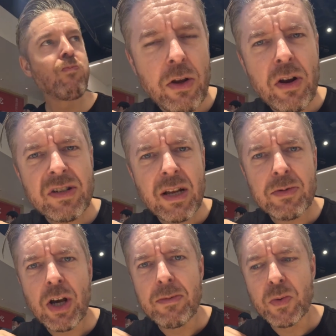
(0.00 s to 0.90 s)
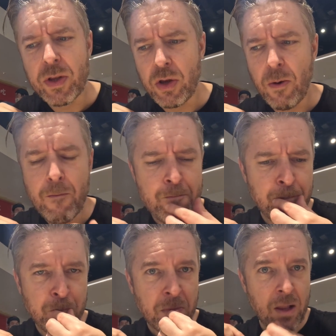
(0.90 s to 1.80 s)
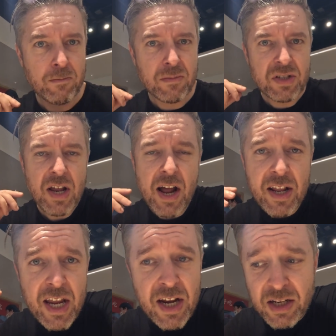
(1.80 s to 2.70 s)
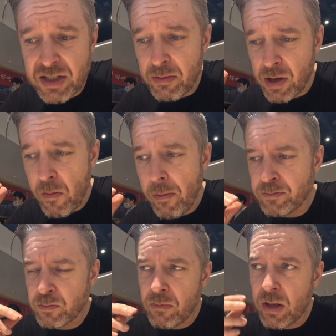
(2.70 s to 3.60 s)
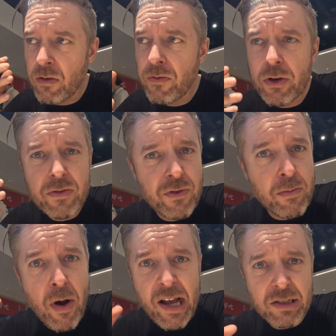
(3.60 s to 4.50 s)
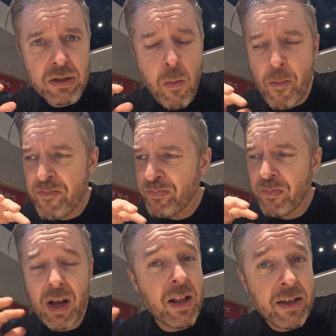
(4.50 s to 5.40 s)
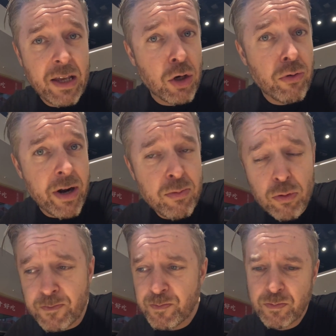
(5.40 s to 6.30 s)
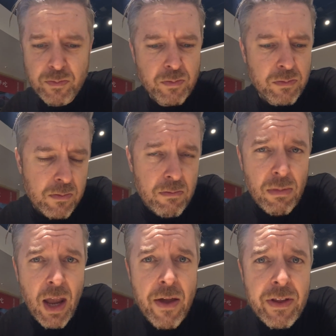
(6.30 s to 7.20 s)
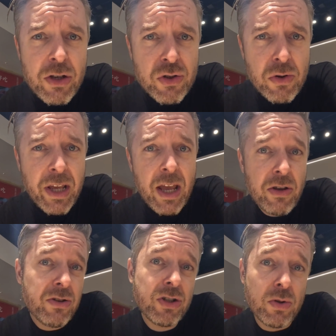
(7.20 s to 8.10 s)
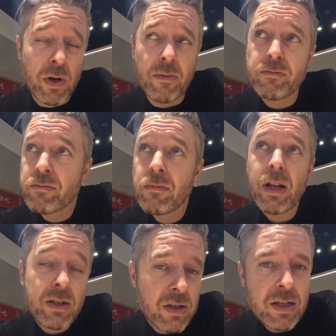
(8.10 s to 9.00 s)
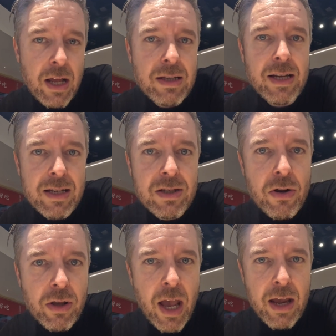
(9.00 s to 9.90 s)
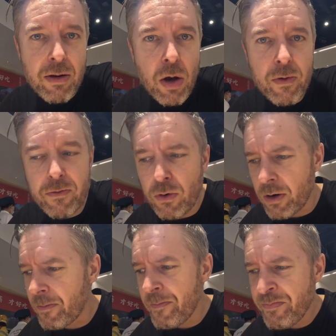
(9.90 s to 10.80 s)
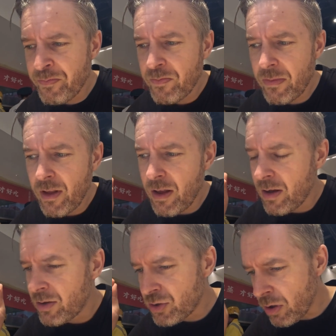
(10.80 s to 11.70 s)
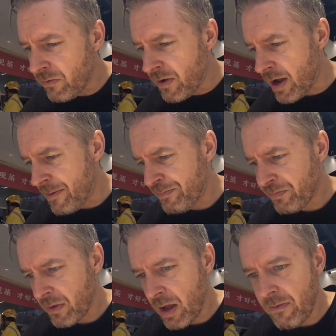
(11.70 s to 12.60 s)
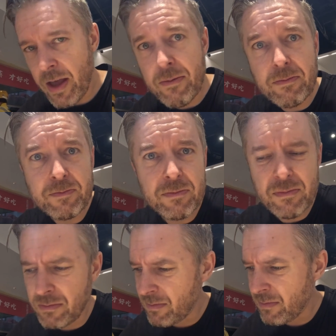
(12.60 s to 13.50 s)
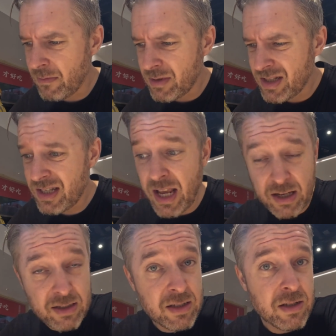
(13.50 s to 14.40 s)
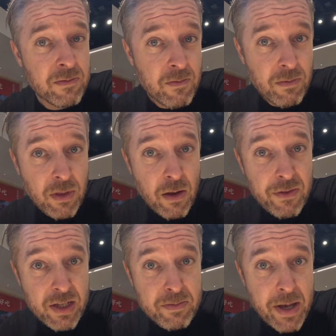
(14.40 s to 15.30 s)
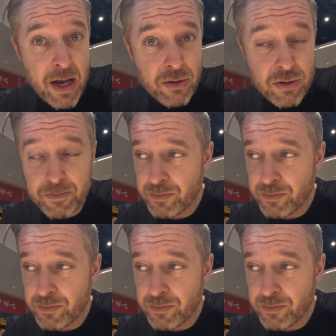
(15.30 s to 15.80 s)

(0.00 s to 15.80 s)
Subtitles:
You know, sometimes when you start eating something and the first few bites are like incredible, and then you sort of get used to it and it just starts tasting okay going forward. So far, I've had 6 of these baos,